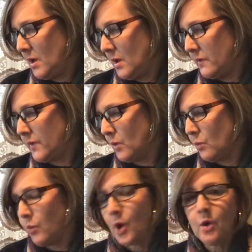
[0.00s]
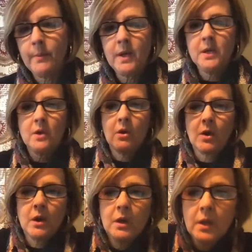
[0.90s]
the Roma
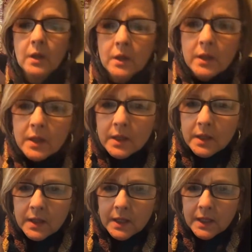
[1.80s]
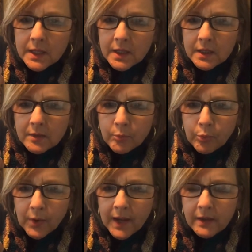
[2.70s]
yarn in
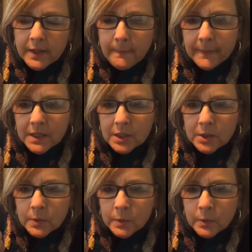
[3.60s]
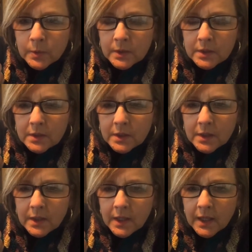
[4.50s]
brown and blue.
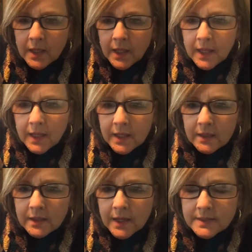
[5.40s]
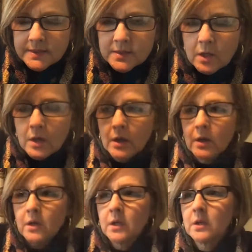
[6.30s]
And I
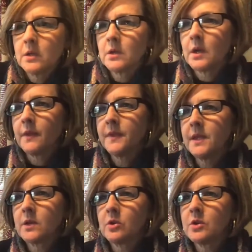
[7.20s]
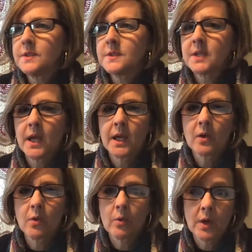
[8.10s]
saw, I think Krista
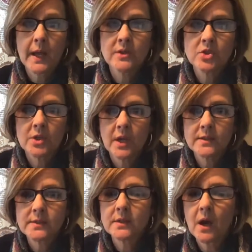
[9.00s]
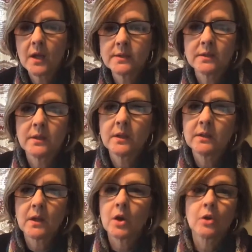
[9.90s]
had just gotten
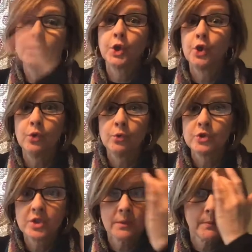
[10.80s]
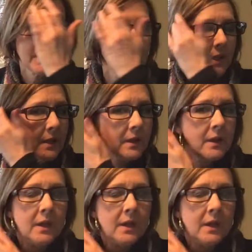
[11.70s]
her huge shipment in